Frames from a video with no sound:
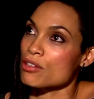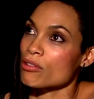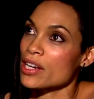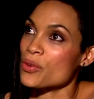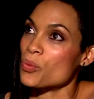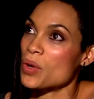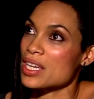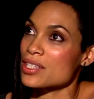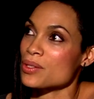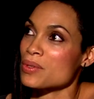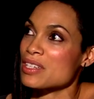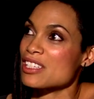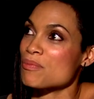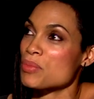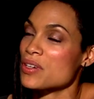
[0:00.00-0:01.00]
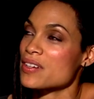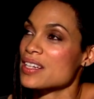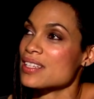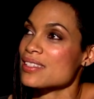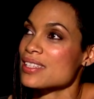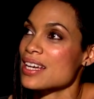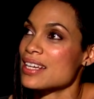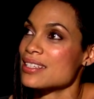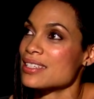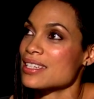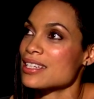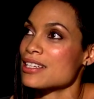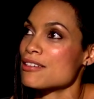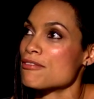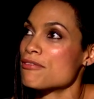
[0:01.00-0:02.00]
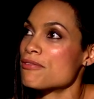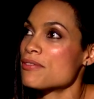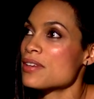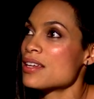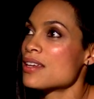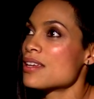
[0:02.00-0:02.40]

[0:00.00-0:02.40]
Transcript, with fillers: great way to experience the idea of